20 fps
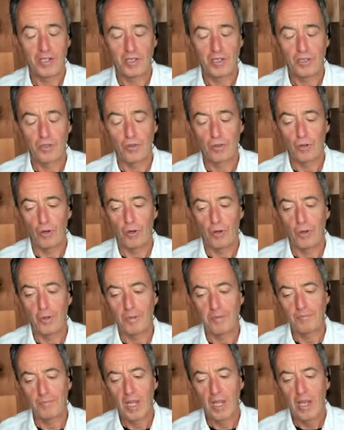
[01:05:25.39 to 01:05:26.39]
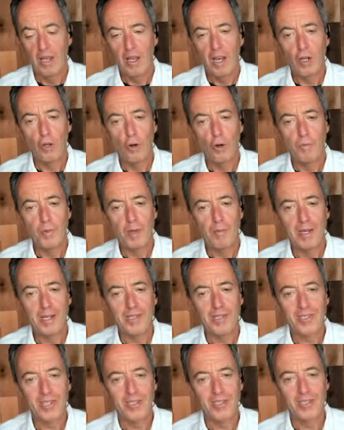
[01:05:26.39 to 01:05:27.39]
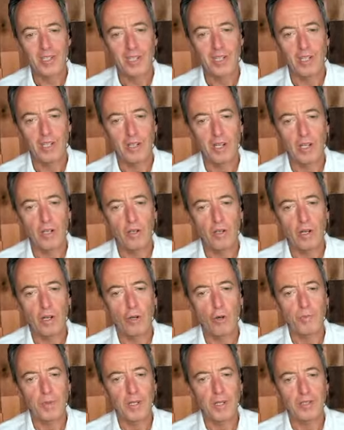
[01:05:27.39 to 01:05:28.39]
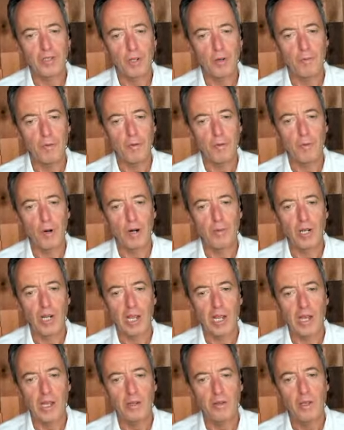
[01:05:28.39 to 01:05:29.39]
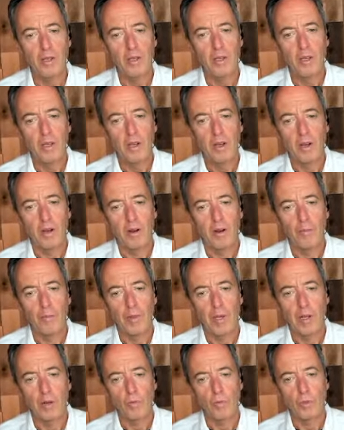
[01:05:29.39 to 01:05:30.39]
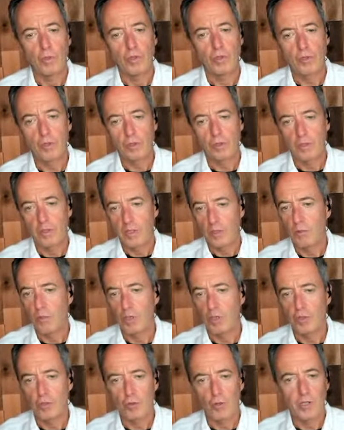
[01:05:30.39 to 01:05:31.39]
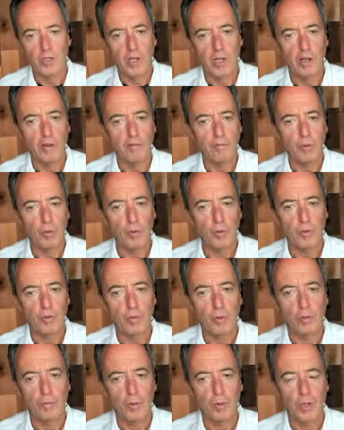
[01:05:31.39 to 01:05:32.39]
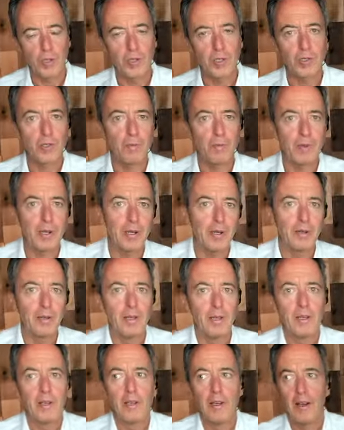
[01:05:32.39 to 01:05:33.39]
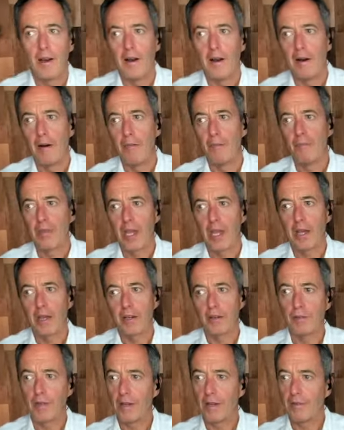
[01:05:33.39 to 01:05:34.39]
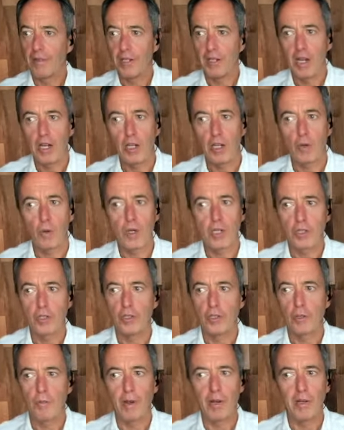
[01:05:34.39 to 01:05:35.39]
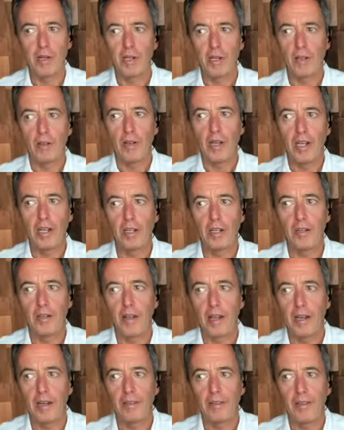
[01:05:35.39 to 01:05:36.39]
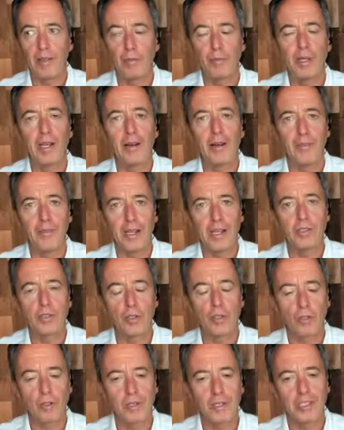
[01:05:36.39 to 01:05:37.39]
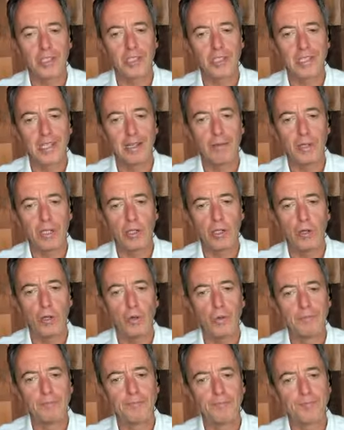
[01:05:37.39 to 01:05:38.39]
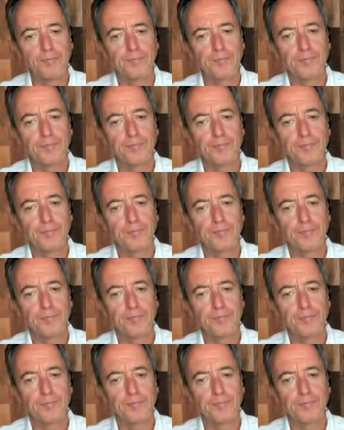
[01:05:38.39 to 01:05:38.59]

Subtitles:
So I hope that makes sense, and I hope that's helpful, Barbara Ann. And it would certainly be a joy to have both of you participate. And if you have any questions about anything beyond that, certainly just let me know.